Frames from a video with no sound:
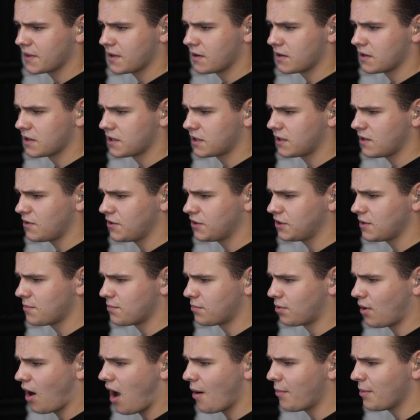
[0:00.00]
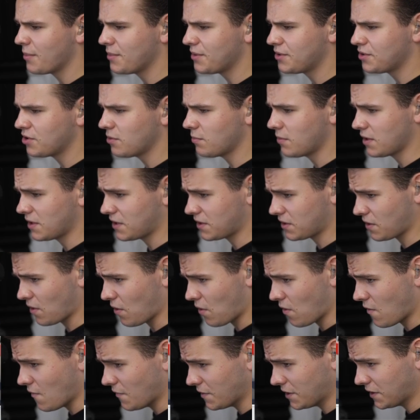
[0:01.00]
there are still some problems to be
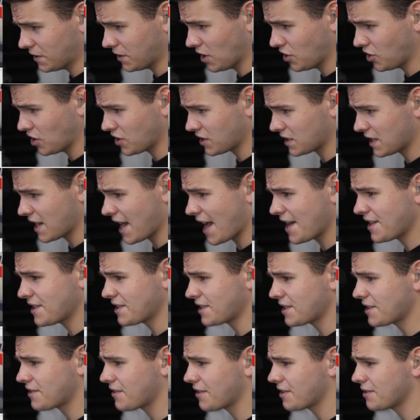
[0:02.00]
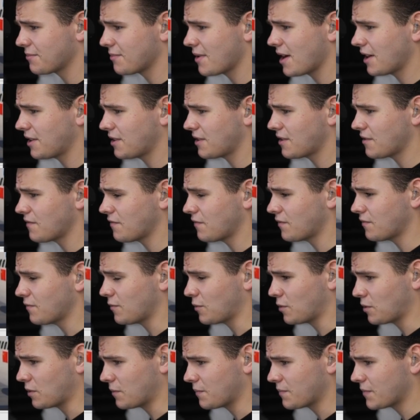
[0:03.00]
solved, such as landing gear animation
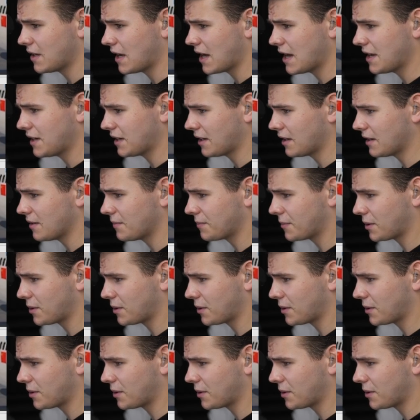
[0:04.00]
or data